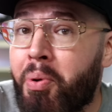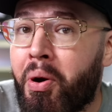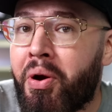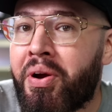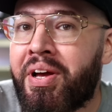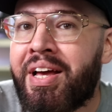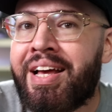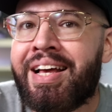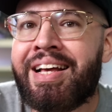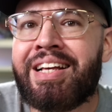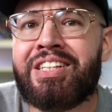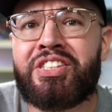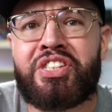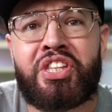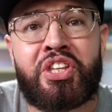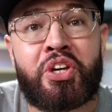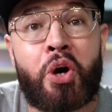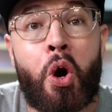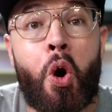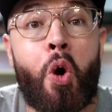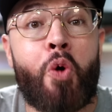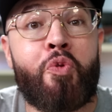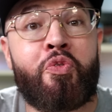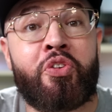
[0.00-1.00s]
part is the
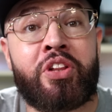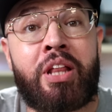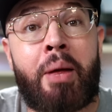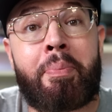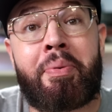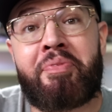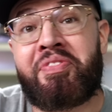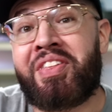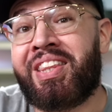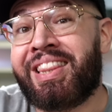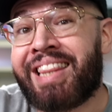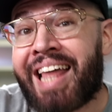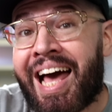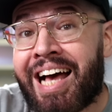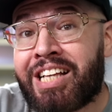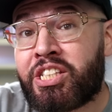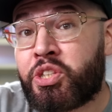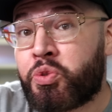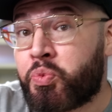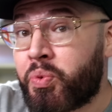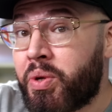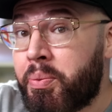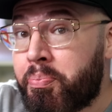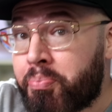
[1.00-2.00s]
overlap of the
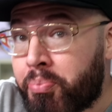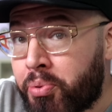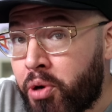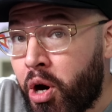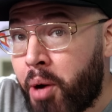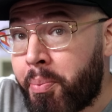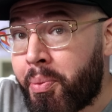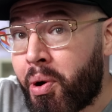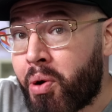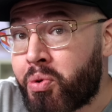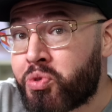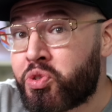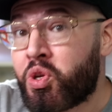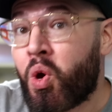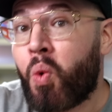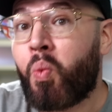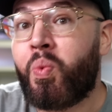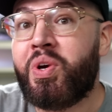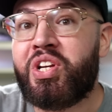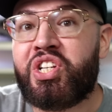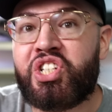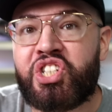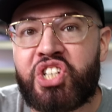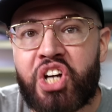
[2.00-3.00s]
last three promos
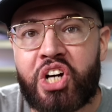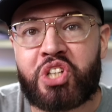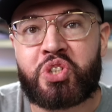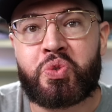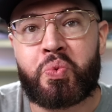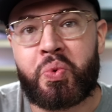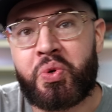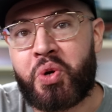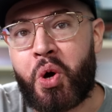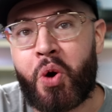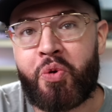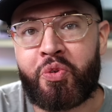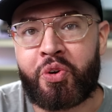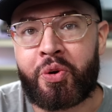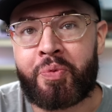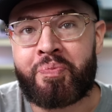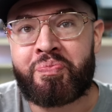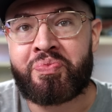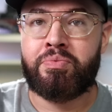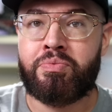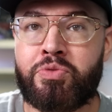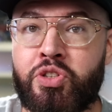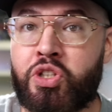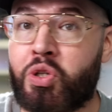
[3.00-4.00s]
we just went over.
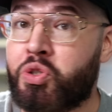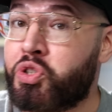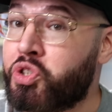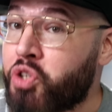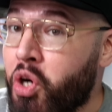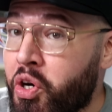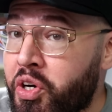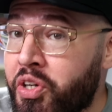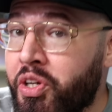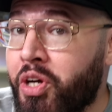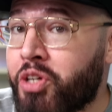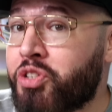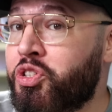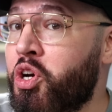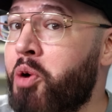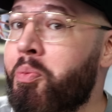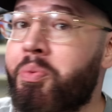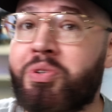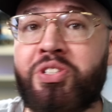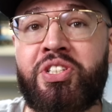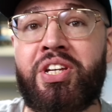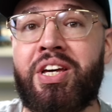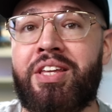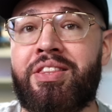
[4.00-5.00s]
So starting
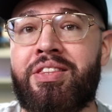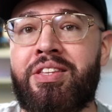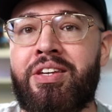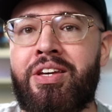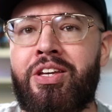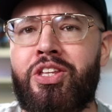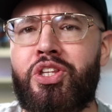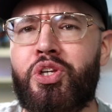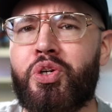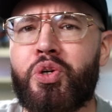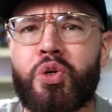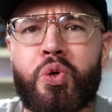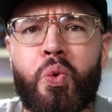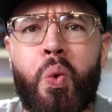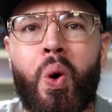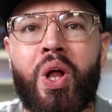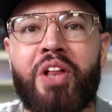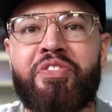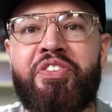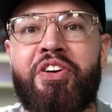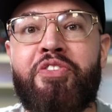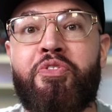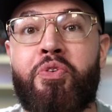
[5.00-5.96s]
October tenth, you can qualify